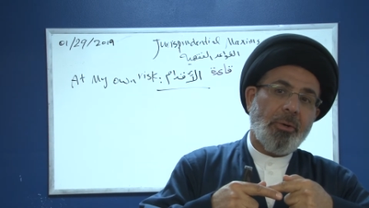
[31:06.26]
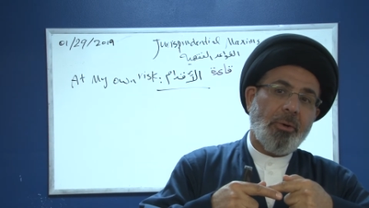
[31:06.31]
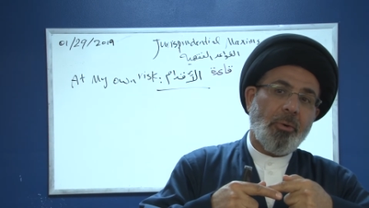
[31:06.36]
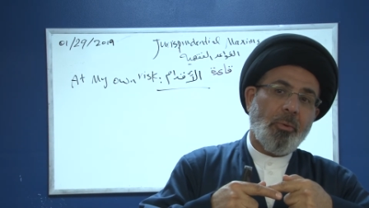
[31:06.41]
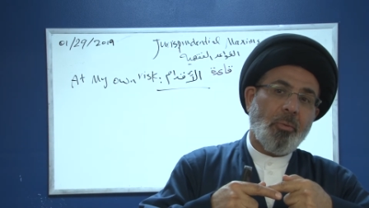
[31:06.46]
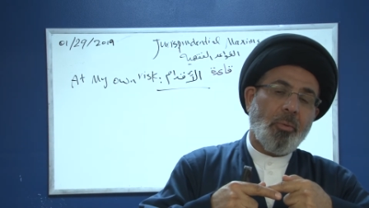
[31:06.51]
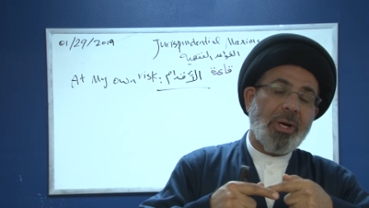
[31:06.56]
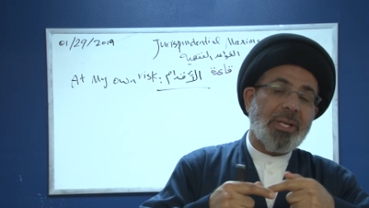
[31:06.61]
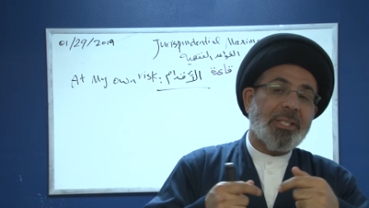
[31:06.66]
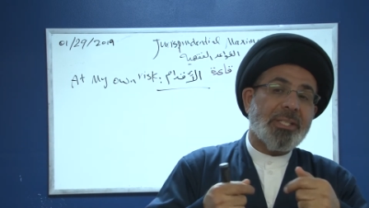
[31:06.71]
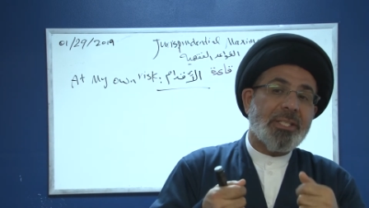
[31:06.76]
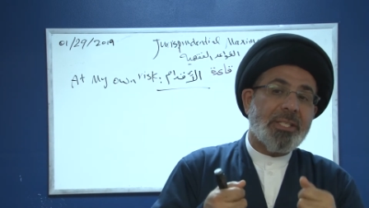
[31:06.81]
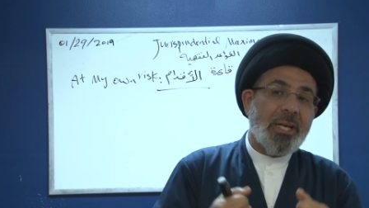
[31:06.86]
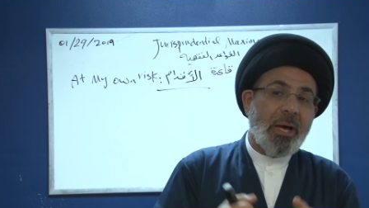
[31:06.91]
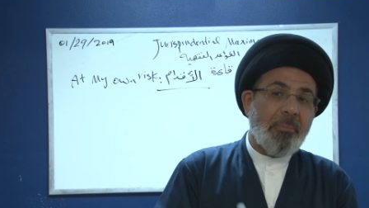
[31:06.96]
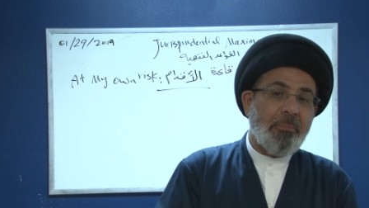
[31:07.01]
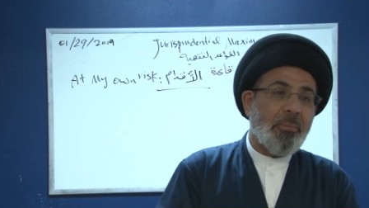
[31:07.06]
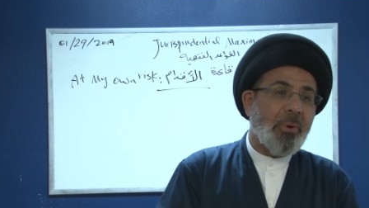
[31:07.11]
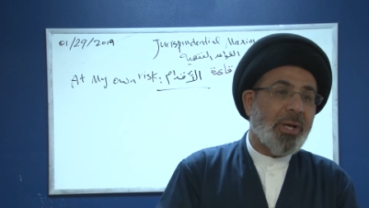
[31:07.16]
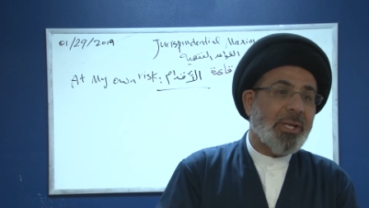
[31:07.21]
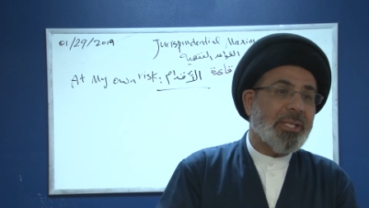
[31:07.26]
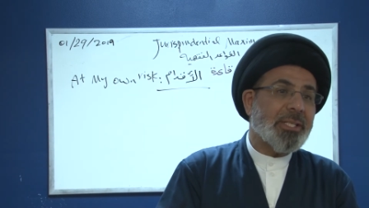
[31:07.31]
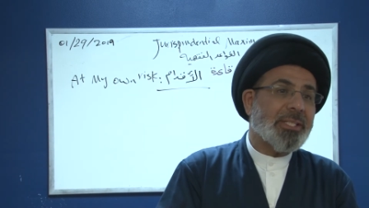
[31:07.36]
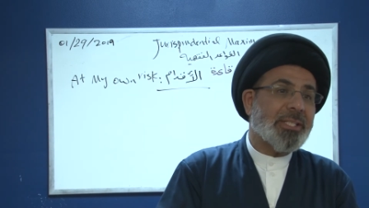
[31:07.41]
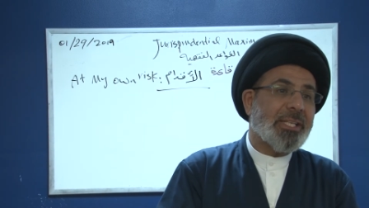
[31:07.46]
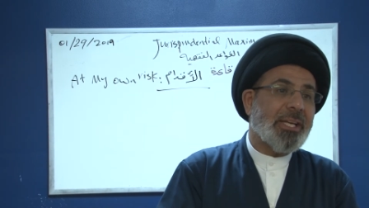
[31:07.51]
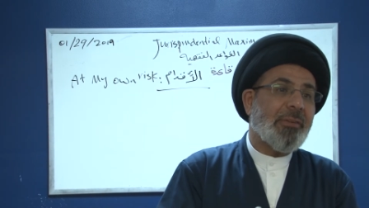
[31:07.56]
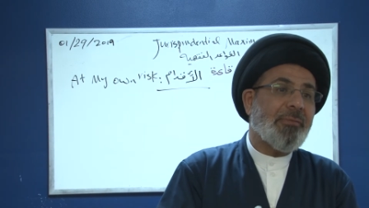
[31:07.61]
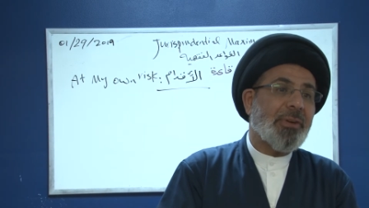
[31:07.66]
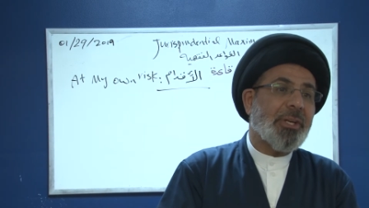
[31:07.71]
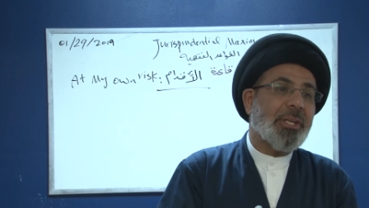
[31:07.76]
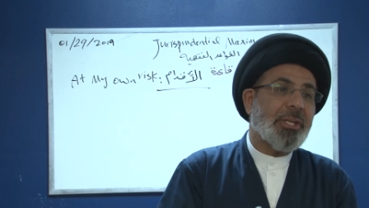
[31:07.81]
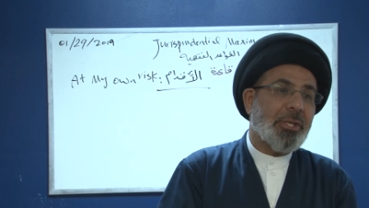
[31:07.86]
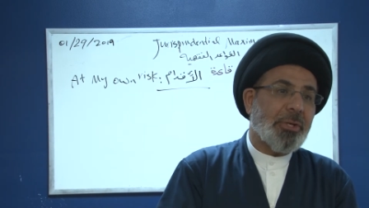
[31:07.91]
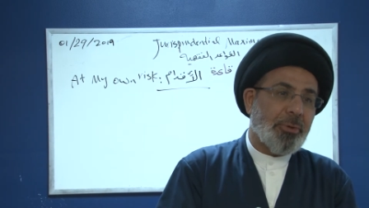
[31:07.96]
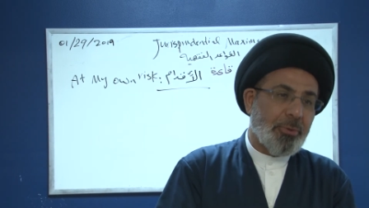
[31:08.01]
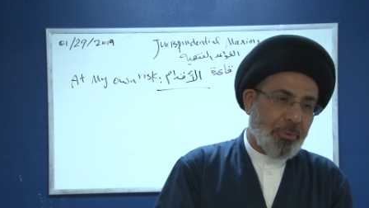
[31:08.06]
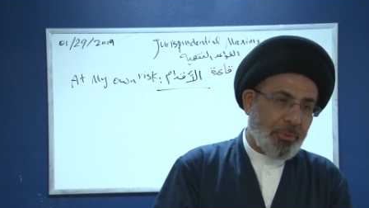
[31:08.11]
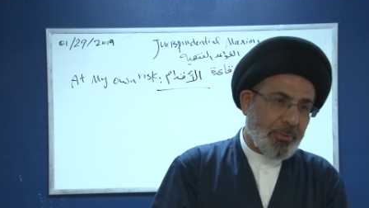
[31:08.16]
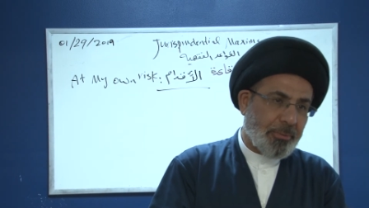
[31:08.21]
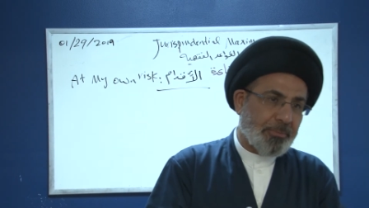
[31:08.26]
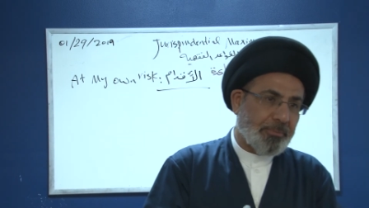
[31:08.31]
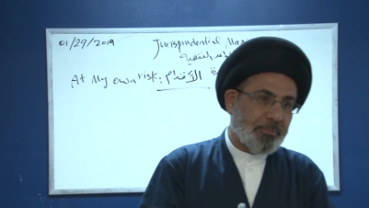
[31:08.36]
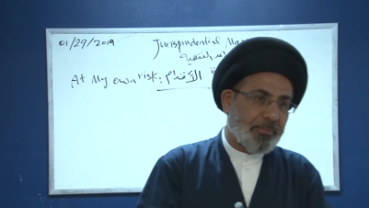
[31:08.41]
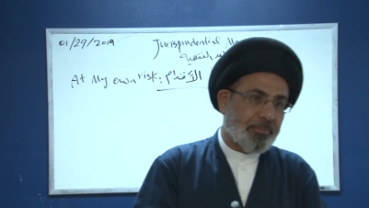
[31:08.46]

when someone is giving you